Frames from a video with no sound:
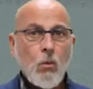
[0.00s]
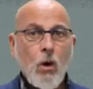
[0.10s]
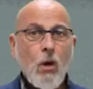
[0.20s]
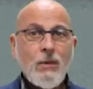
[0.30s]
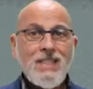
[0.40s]

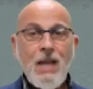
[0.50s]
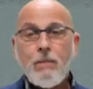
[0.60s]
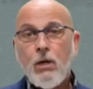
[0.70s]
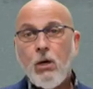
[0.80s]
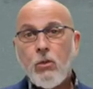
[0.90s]
We're always
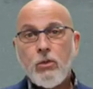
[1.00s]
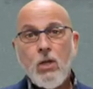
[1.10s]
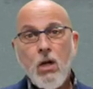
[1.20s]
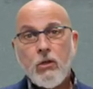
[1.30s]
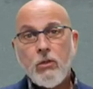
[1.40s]
happy to host
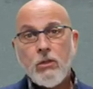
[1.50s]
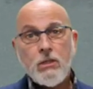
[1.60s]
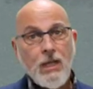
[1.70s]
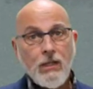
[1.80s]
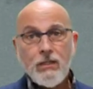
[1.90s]

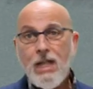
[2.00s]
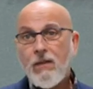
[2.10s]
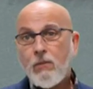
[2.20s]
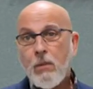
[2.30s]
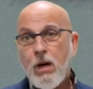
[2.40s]
doctors, dental
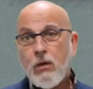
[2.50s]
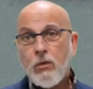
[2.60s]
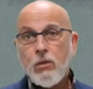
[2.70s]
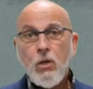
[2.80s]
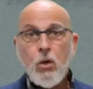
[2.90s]
staff, and
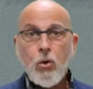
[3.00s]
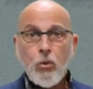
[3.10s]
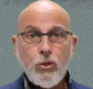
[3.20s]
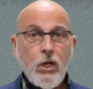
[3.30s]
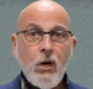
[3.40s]
partners
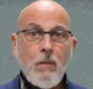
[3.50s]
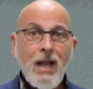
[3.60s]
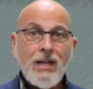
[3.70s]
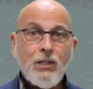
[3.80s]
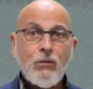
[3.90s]
who share our
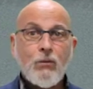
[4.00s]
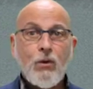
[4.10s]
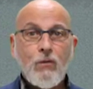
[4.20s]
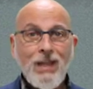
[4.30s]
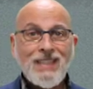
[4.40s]
passion
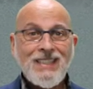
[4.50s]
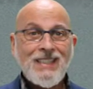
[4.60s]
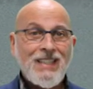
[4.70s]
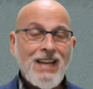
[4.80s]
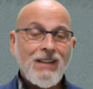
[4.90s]
for
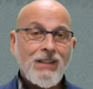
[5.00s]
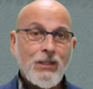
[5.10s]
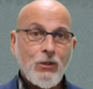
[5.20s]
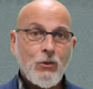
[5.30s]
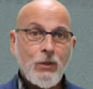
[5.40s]
advancing the dental
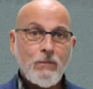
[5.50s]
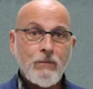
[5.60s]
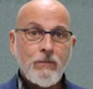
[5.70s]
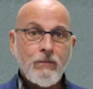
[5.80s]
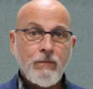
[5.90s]
industry.
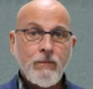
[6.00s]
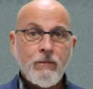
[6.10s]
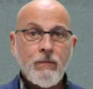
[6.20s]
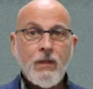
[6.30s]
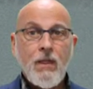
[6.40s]

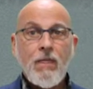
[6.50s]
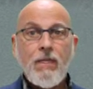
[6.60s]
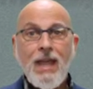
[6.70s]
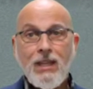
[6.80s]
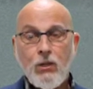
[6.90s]

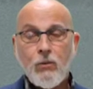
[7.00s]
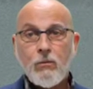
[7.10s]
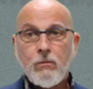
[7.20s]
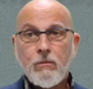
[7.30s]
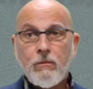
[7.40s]
Thank you.
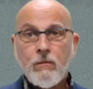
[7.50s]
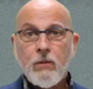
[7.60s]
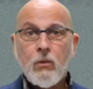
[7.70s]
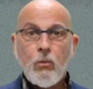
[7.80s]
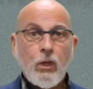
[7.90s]

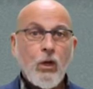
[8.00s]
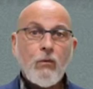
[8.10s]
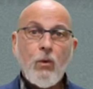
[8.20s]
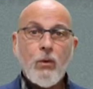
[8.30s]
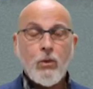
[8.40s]
We
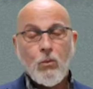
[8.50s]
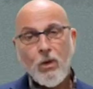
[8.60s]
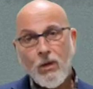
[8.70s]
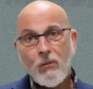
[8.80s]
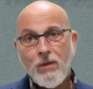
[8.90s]
look forward to
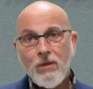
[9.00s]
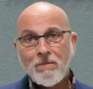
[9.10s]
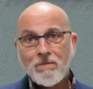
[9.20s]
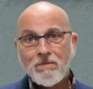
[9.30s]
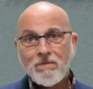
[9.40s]
working with you.